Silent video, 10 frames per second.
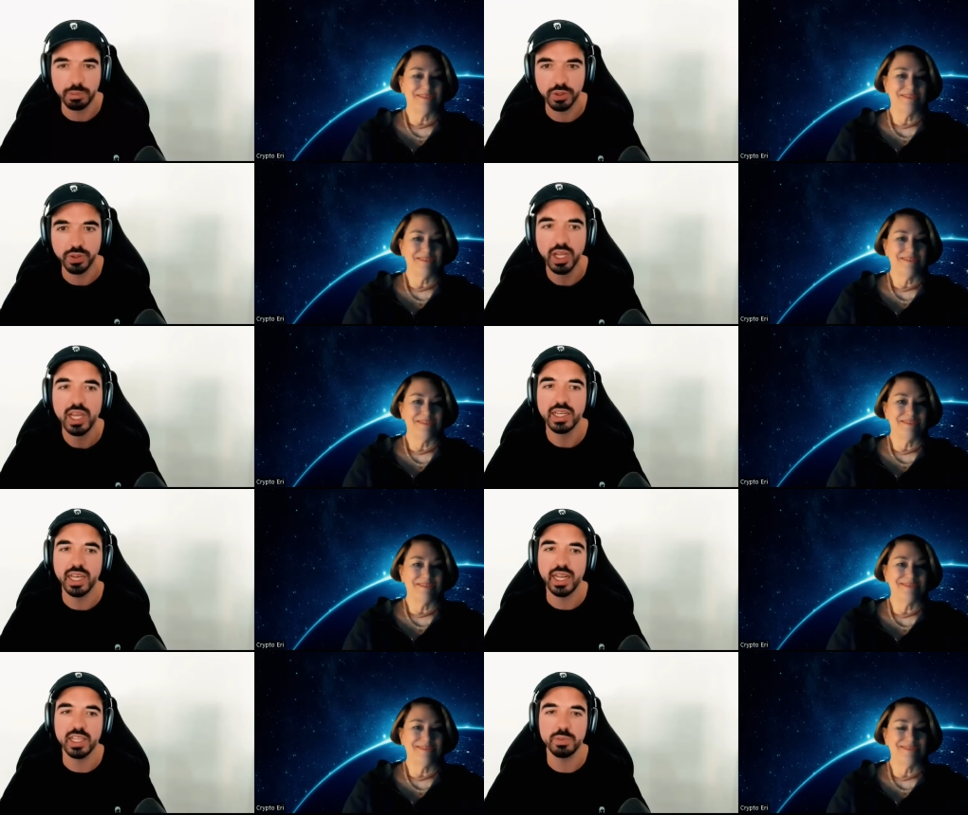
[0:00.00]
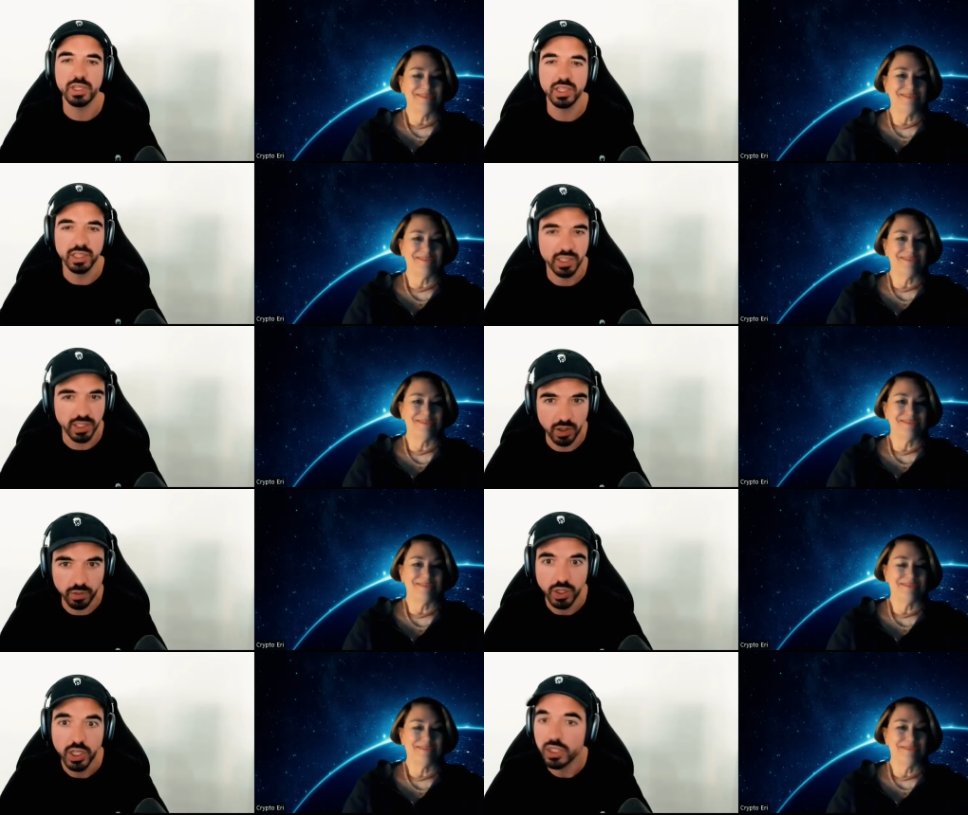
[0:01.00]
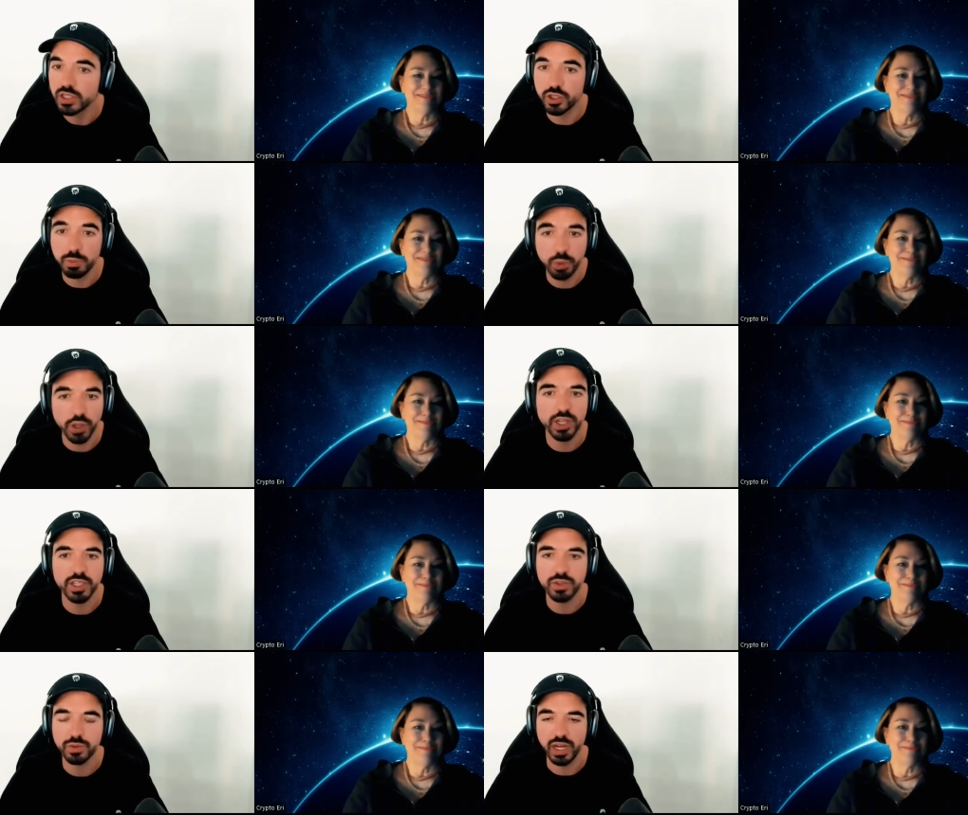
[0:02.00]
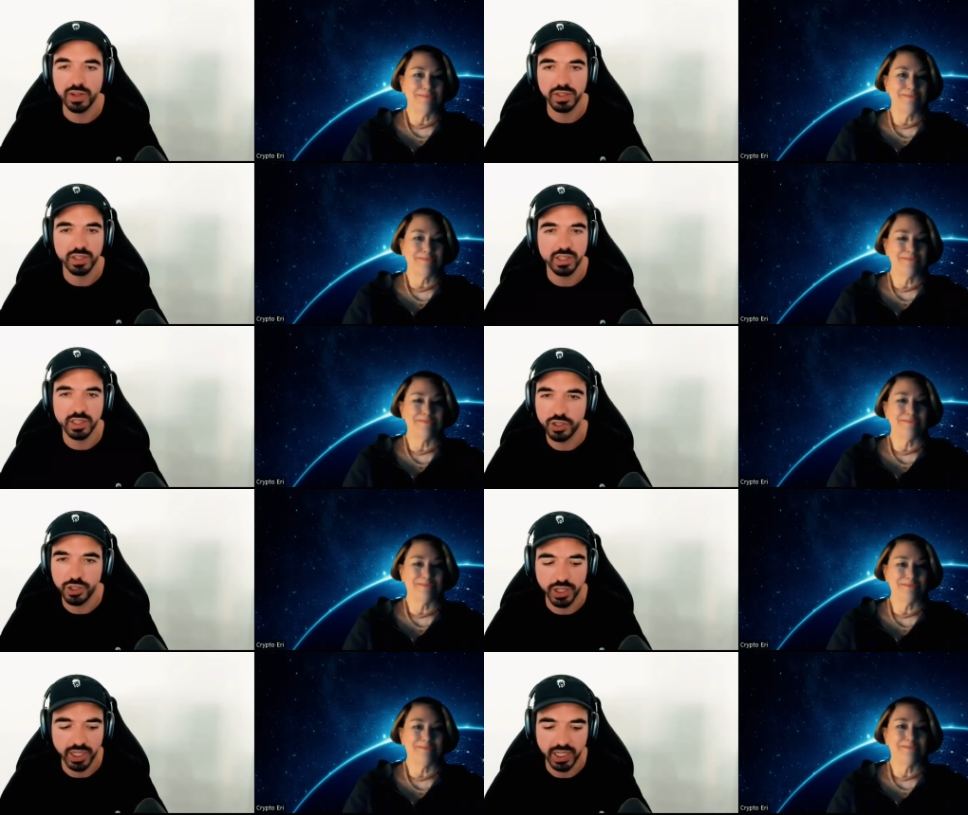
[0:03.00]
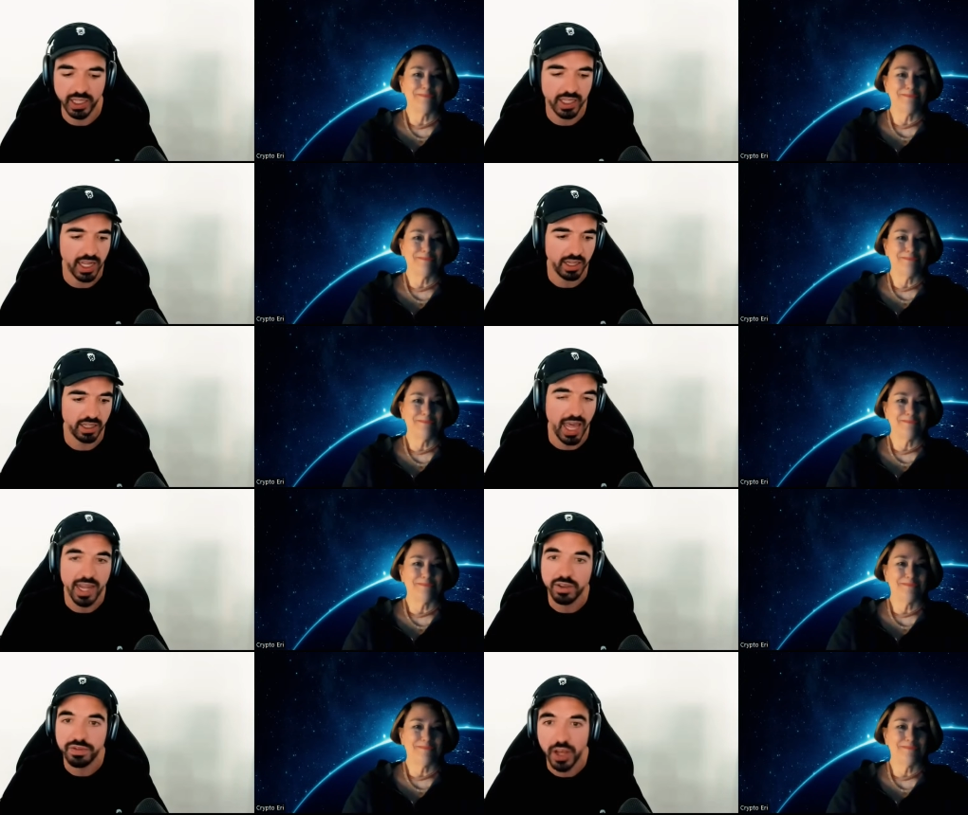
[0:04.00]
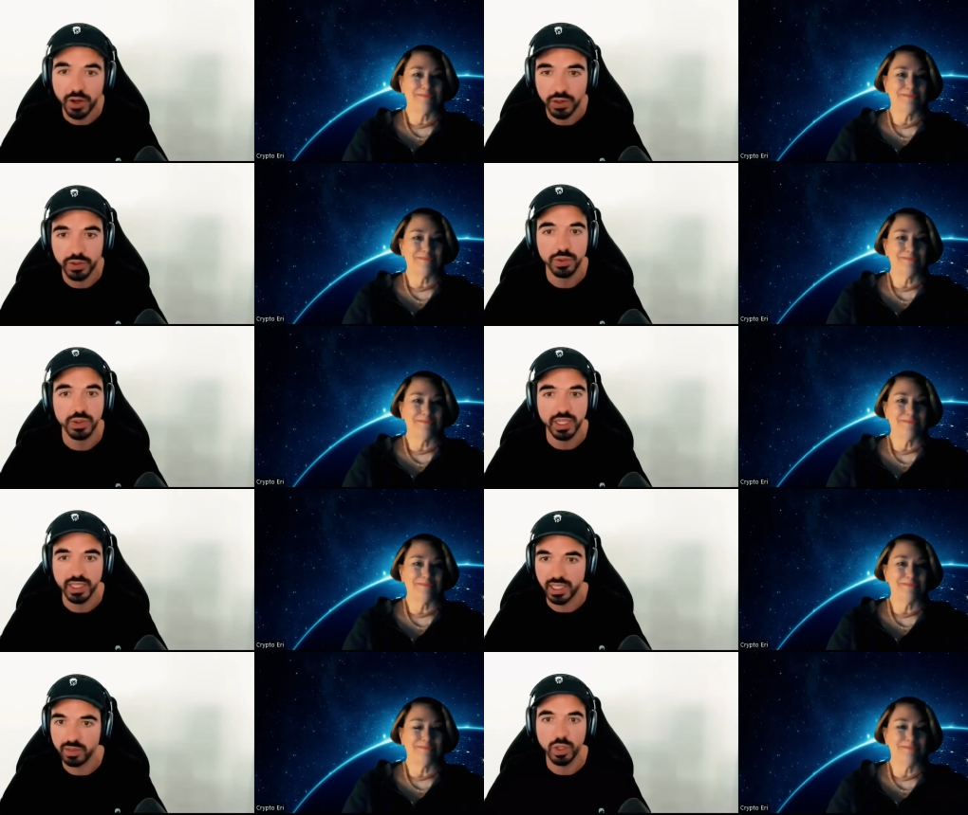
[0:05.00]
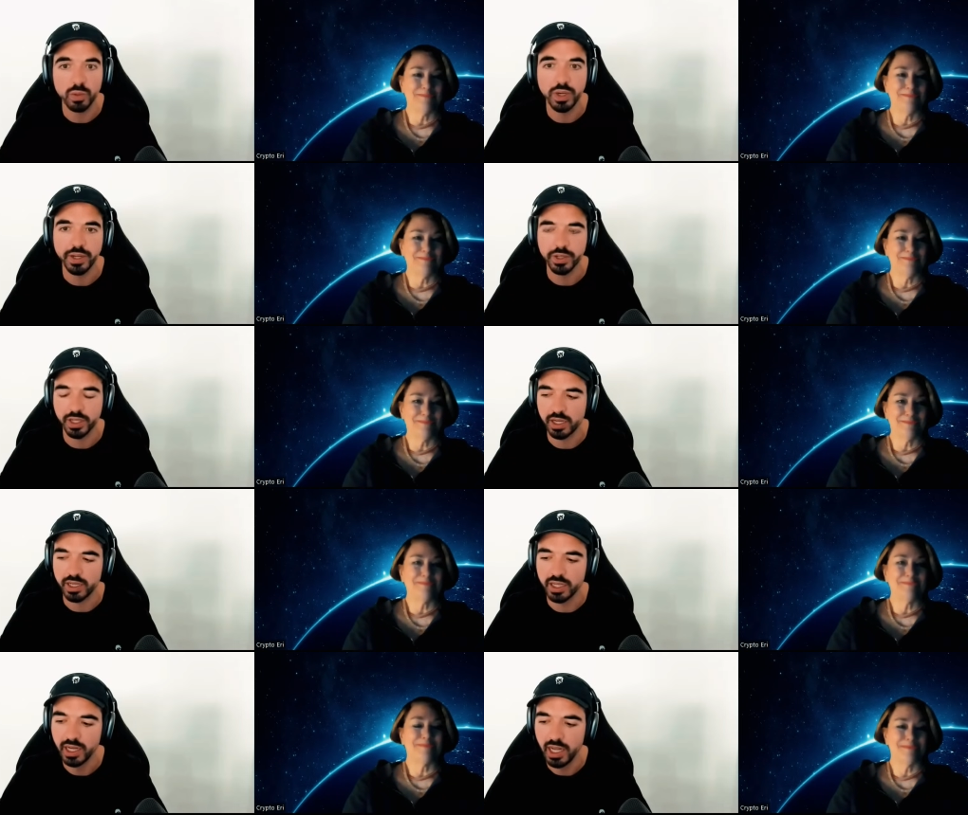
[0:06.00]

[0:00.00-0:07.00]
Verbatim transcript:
Speaker 1: people that has been you know supported us throughout the journey that added value in in one way or another